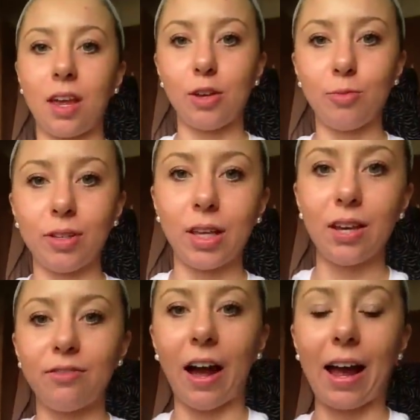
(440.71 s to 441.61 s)
Can you
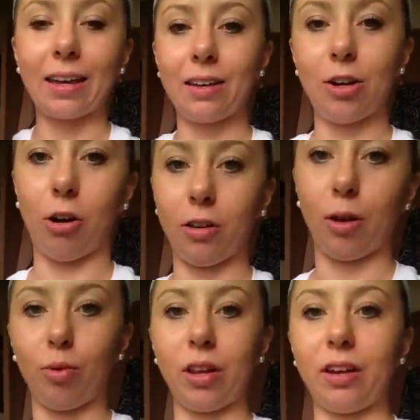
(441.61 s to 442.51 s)
believe? I can
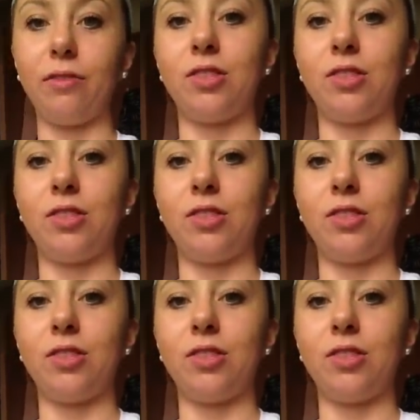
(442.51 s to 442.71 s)
hardly believe.